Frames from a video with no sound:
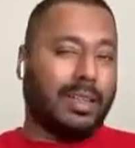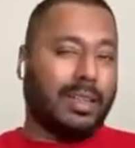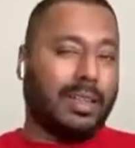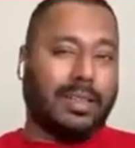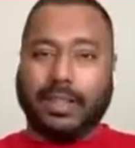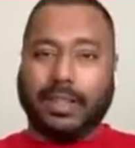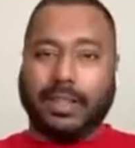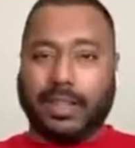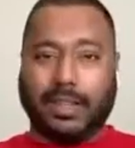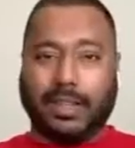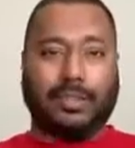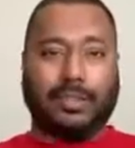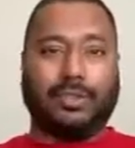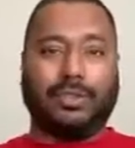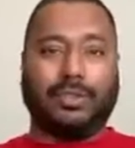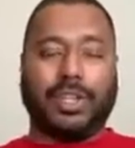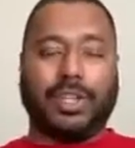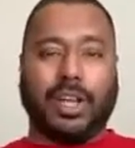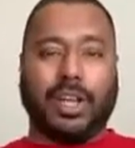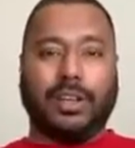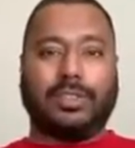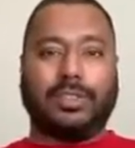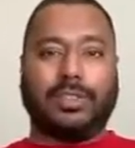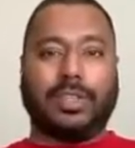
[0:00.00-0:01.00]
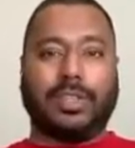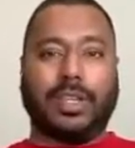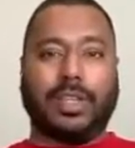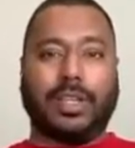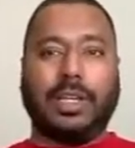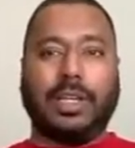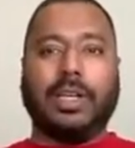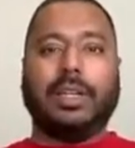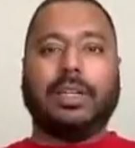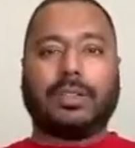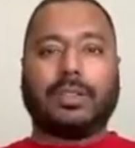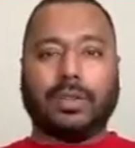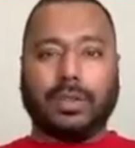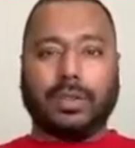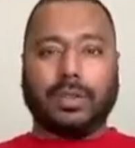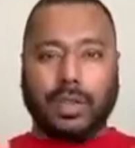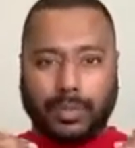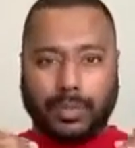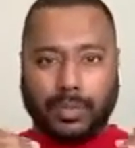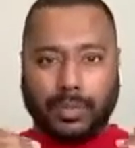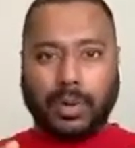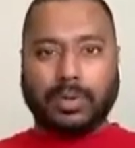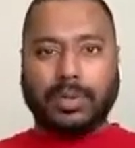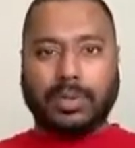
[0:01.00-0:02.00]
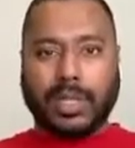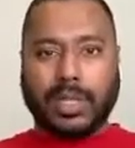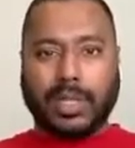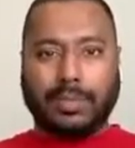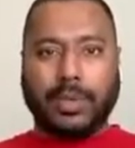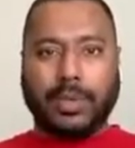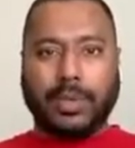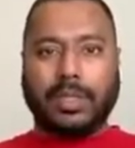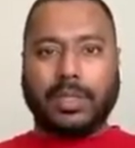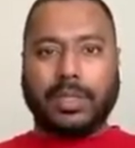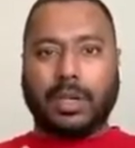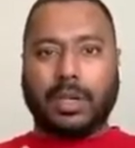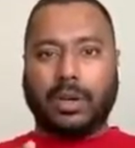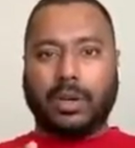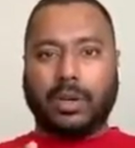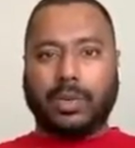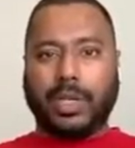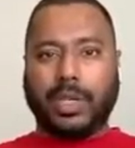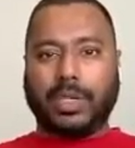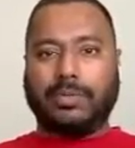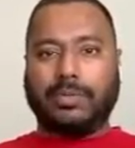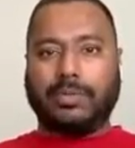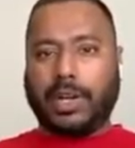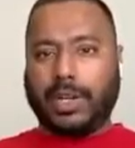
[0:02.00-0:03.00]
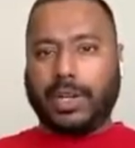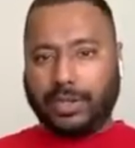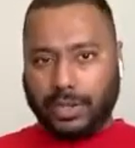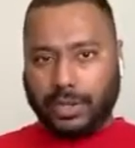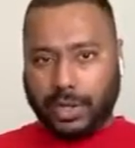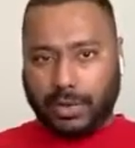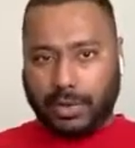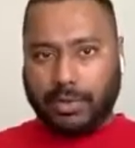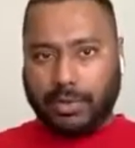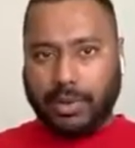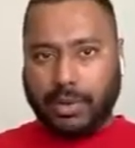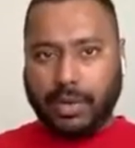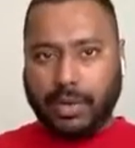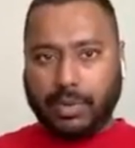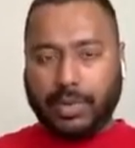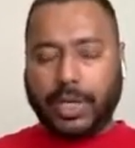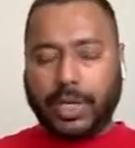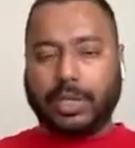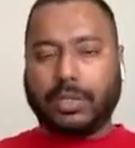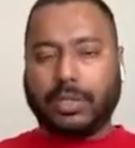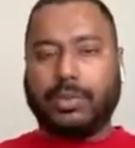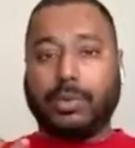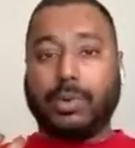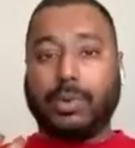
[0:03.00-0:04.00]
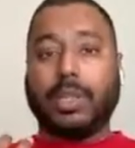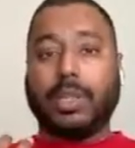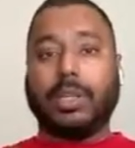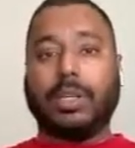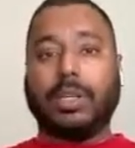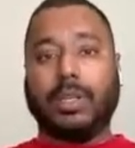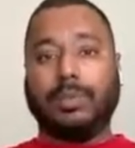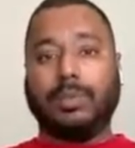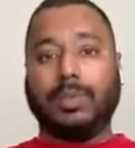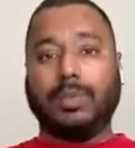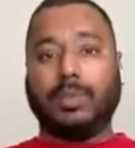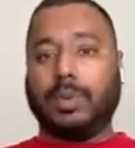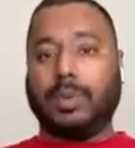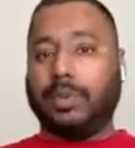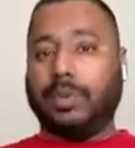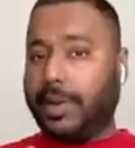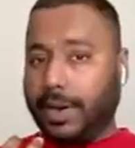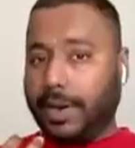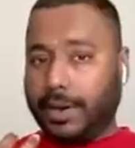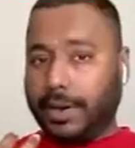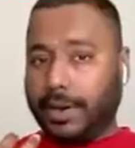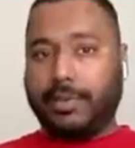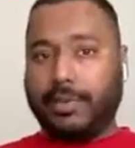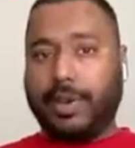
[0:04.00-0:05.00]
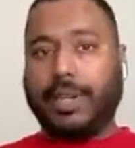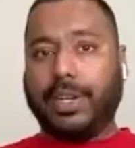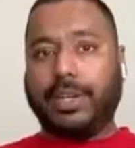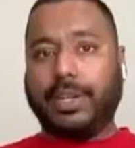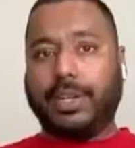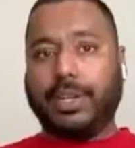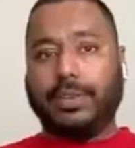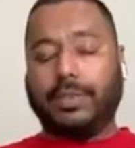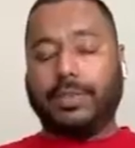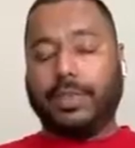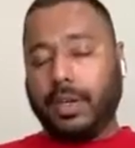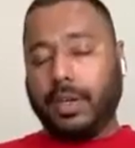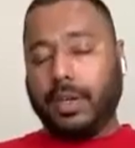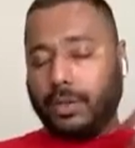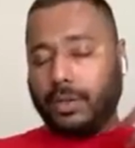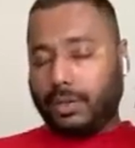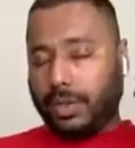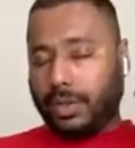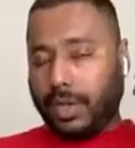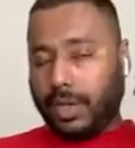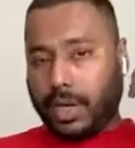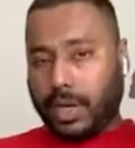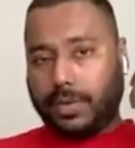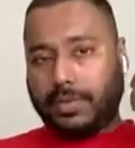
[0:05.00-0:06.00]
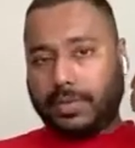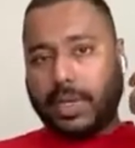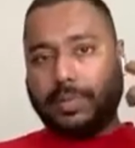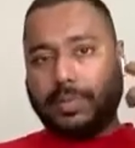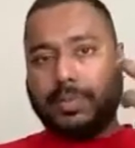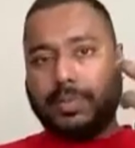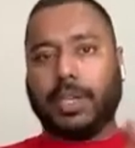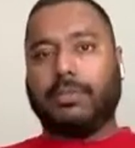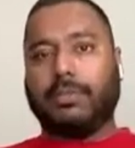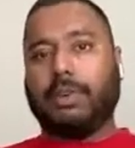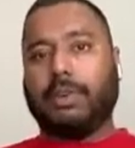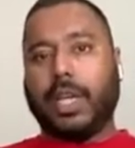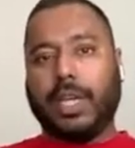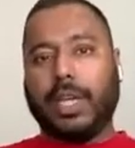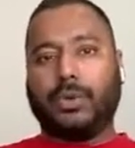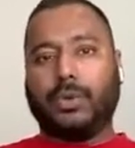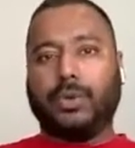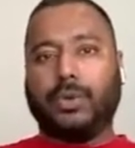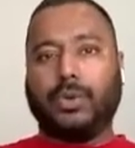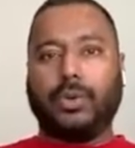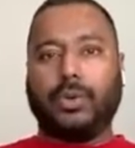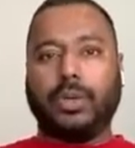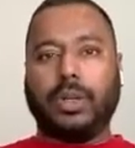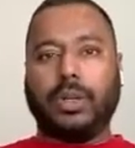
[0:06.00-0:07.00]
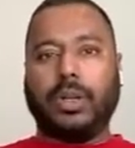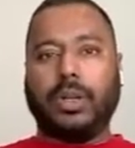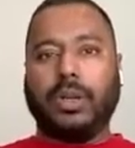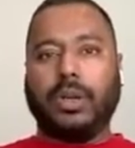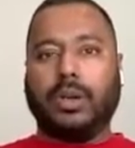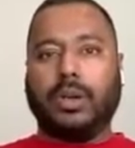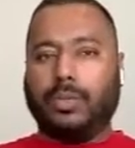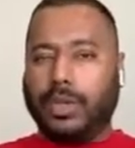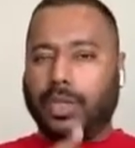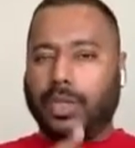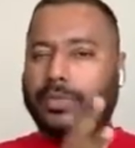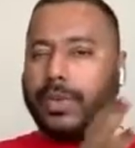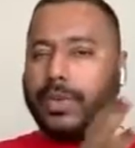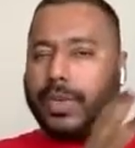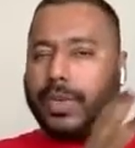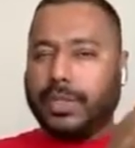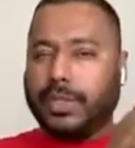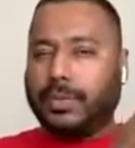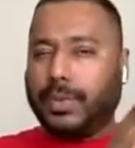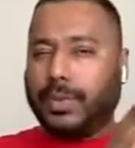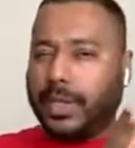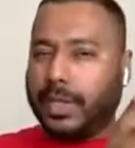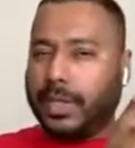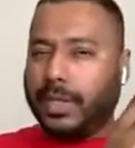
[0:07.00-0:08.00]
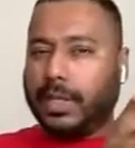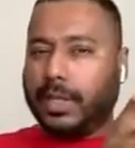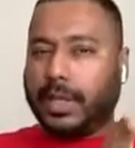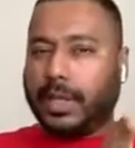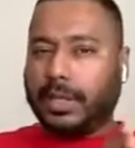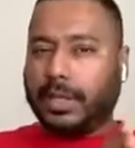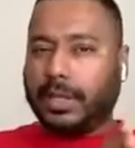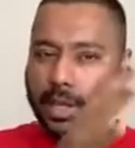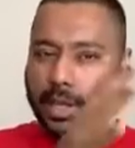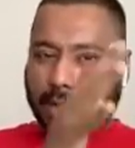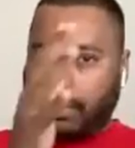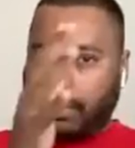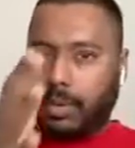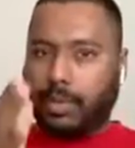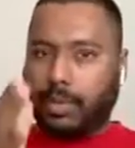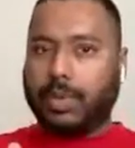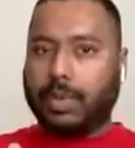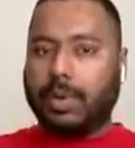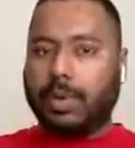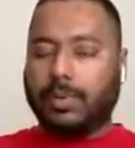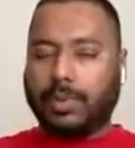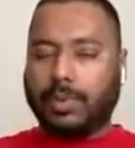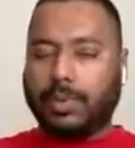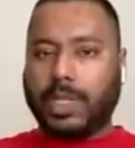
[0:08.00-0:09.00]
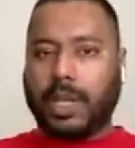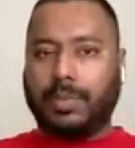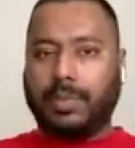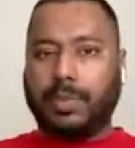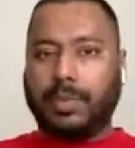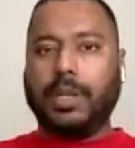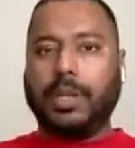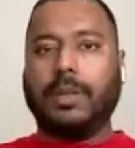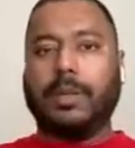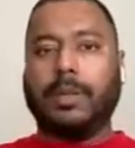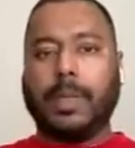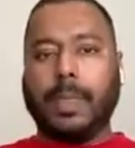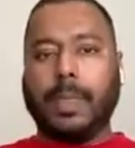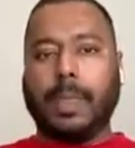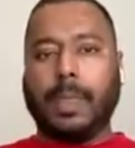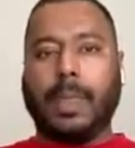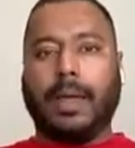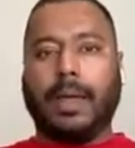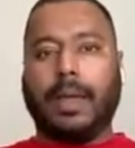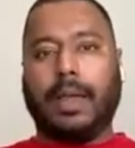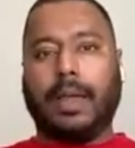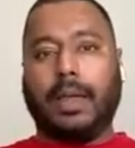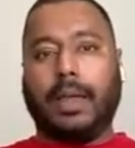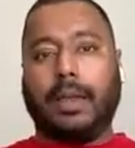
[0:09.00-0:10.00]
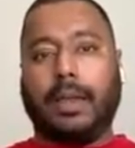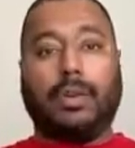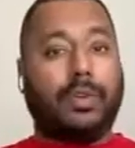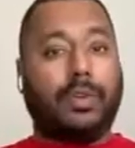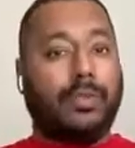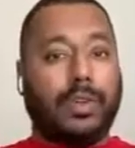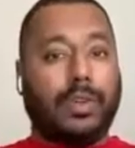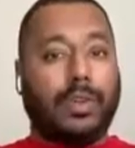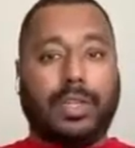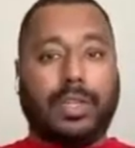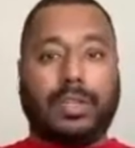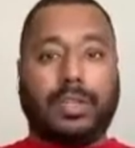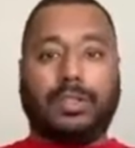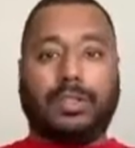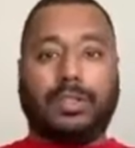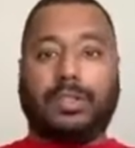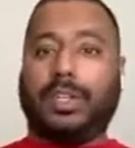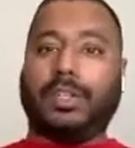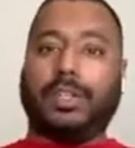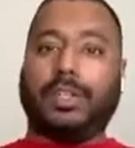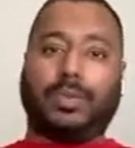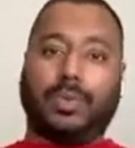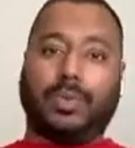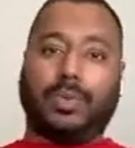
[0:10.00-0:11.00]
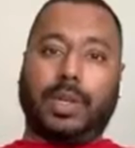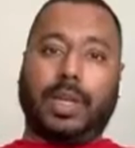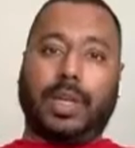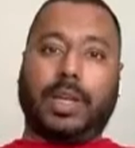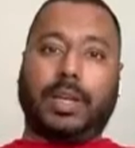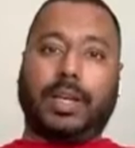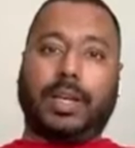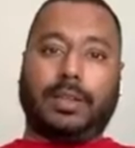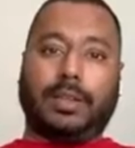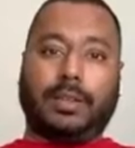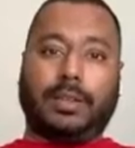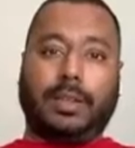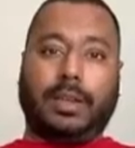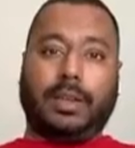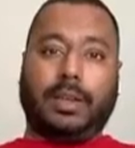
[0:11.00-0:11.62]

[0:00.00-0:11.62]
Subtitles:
Then there's no challenge there. So the problem statements are always very general because we want the teams to be very creative, to think of something really cool which fits within the general problem statement, and hopefully the judges will like it.